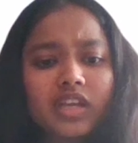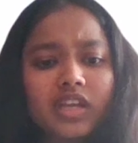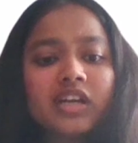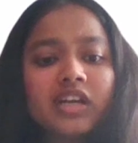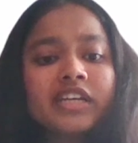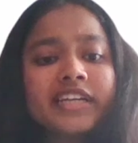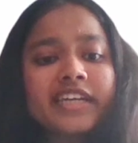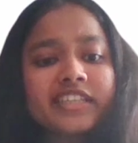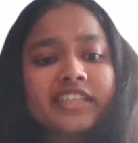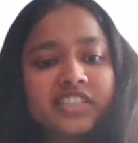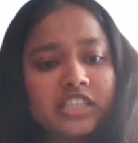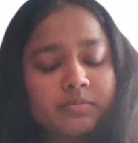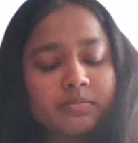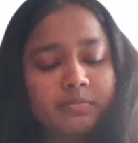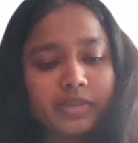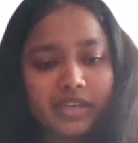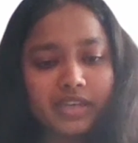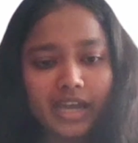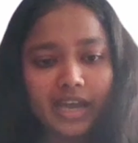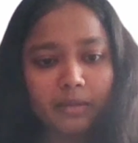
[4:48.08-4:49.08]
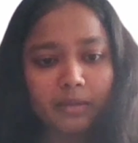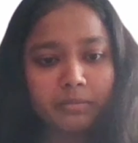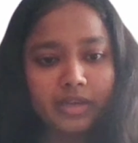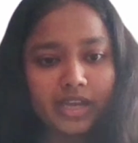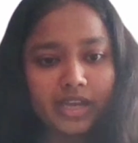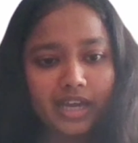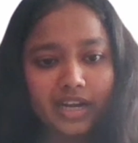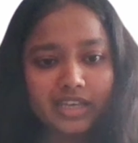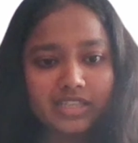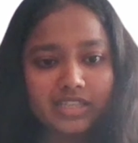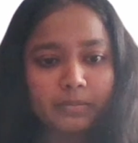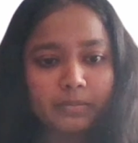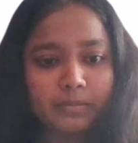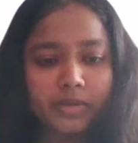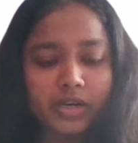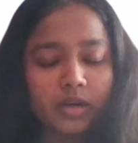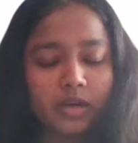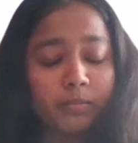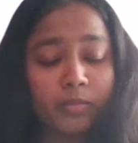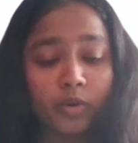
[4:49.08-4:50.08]
It just began as
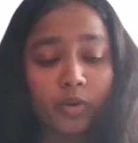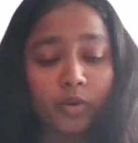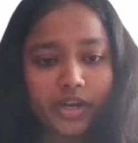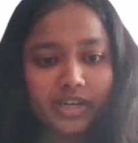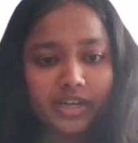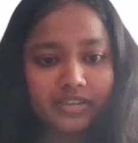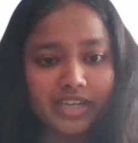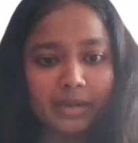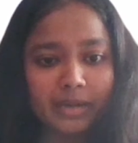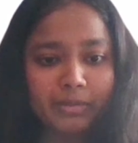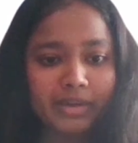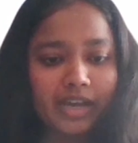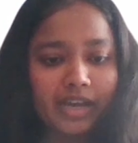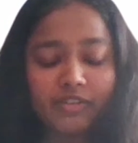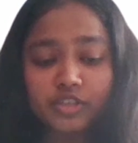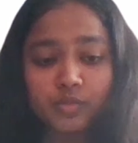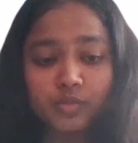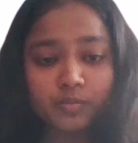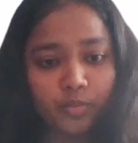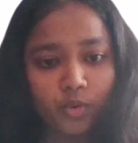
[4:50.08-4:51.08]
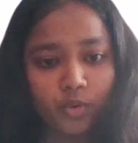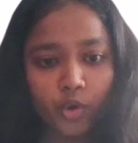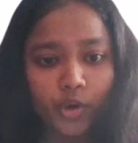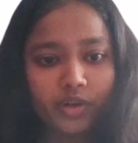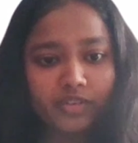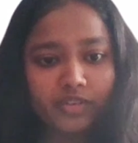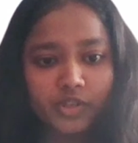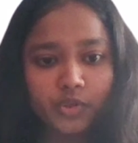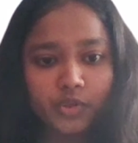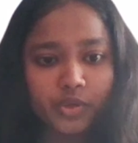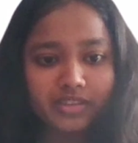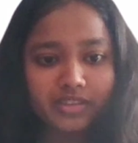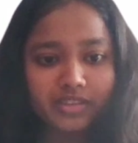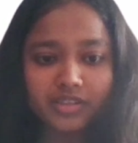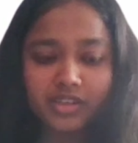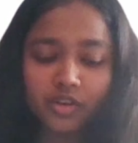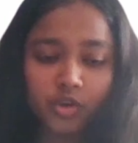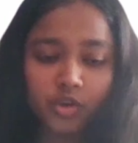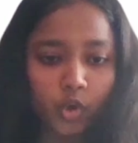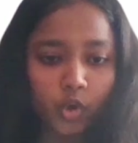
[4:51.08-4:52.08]
a boring time, like I was bored during
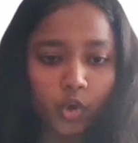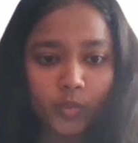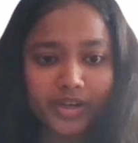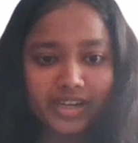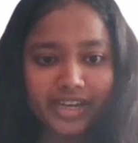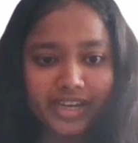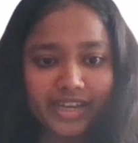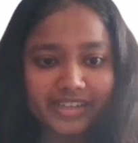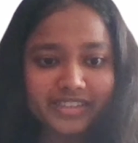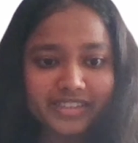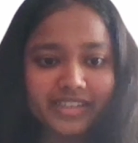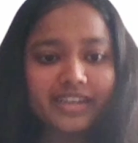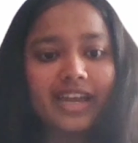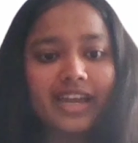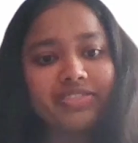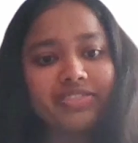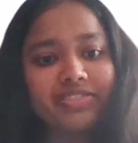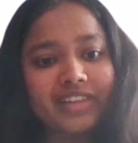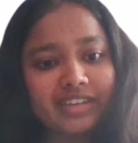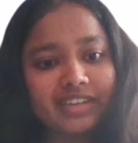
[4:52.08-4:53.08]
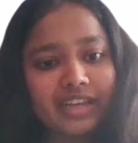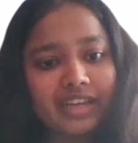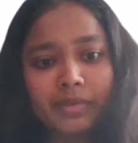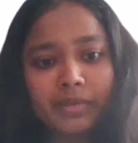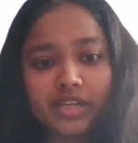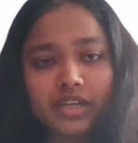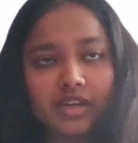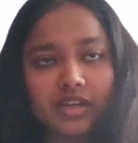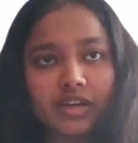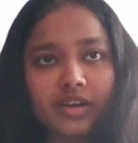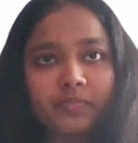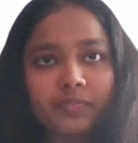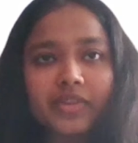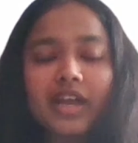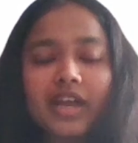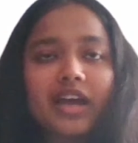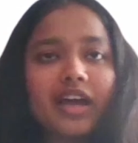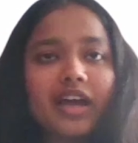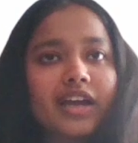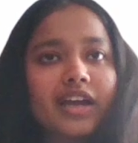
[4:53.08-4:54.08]
the COVID-19, and that time
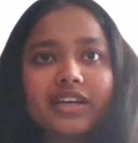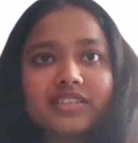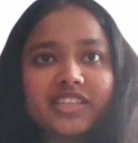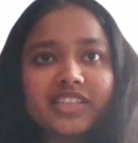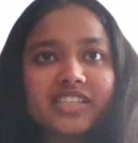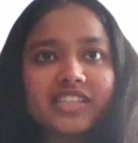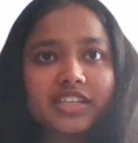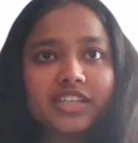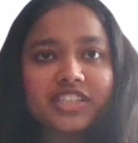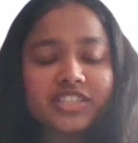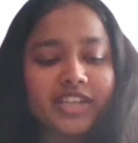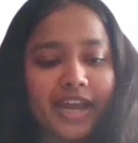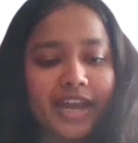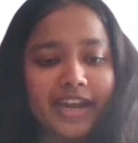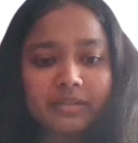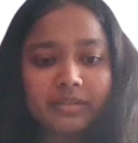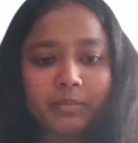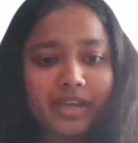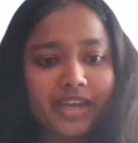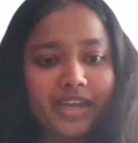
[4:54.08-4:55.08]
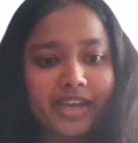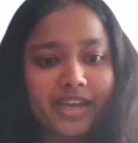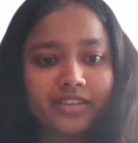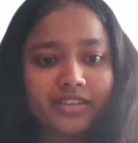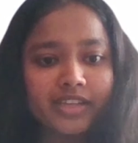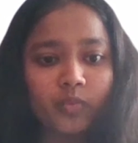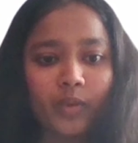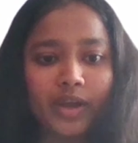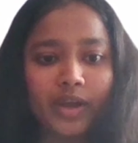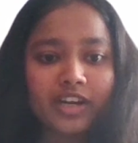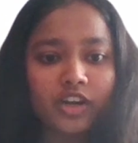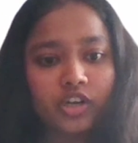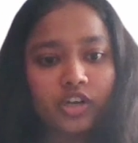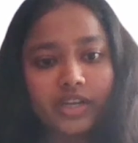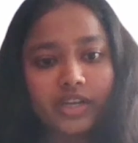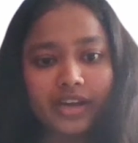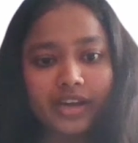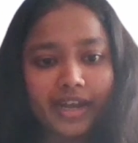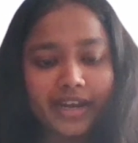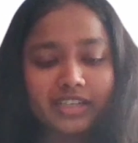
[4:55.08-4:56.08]
just it struck my head that why not
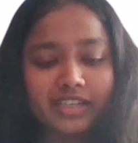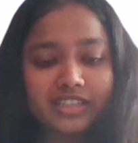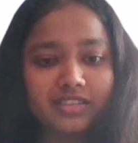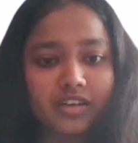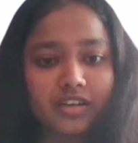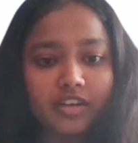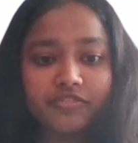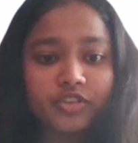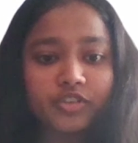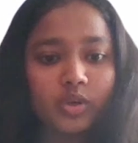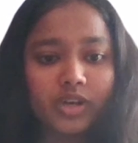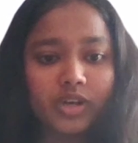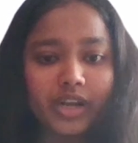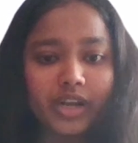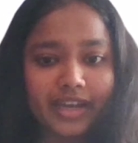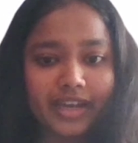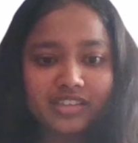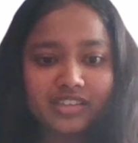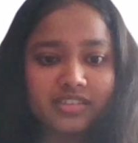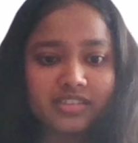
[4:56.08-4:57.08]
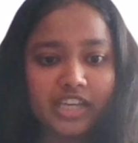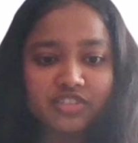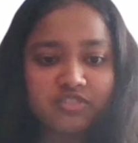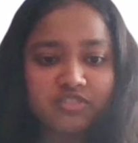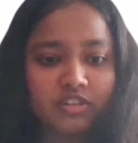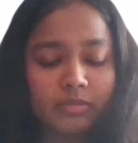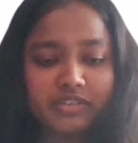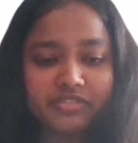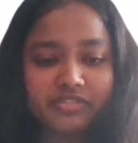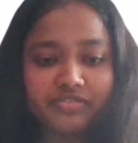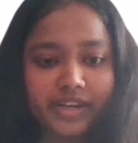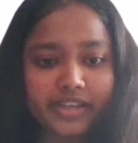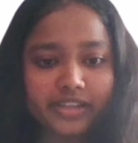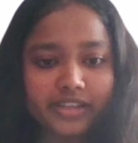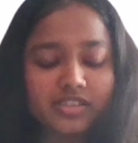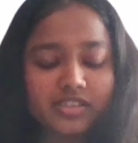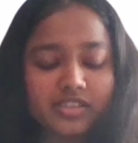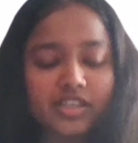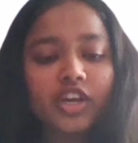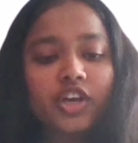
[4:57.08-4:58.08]
I write a few lines just for my
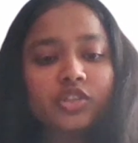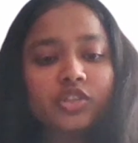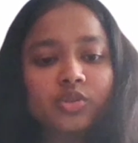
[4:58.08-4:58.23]
friends.